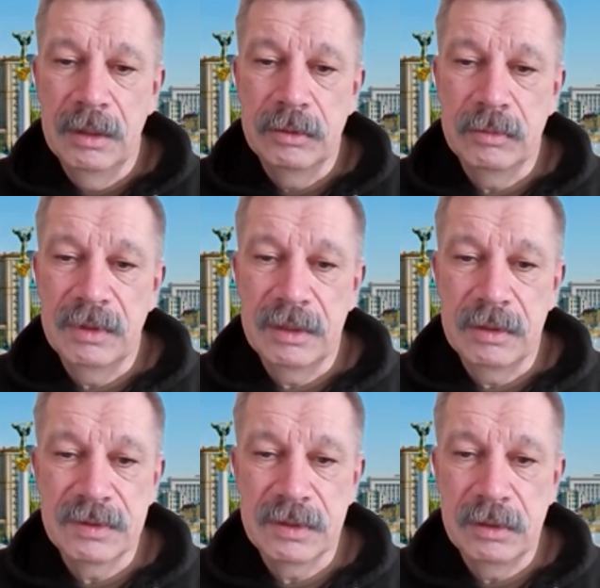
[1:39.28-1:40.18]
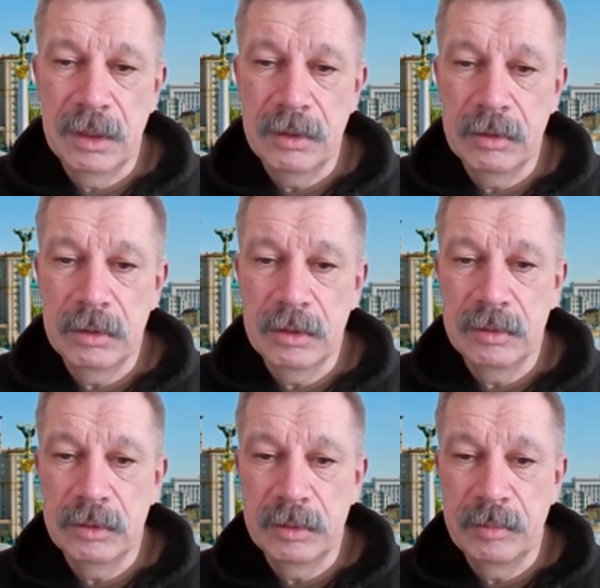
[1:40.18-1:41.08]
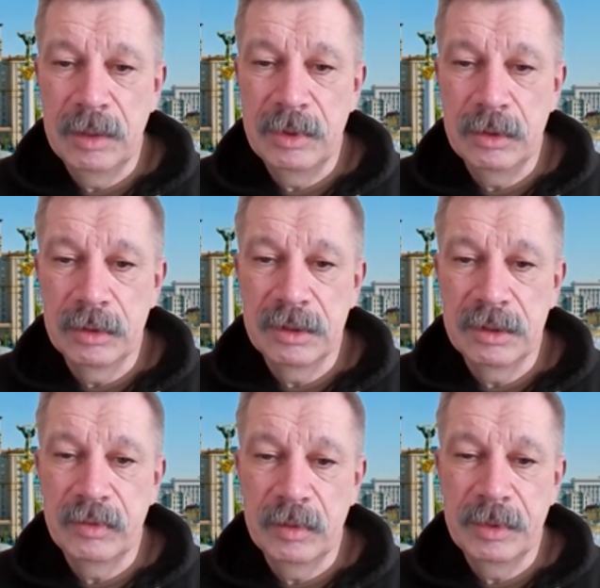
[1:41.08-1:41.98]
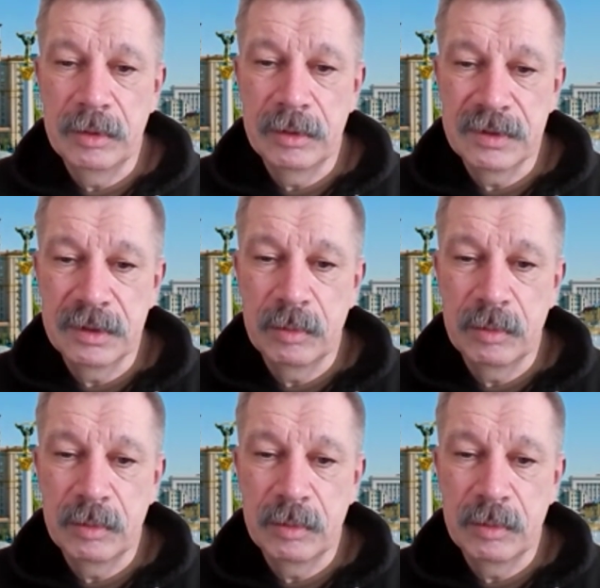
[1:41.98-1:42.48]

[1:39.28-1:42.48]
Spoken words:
to that scenario, and maybe not in full because it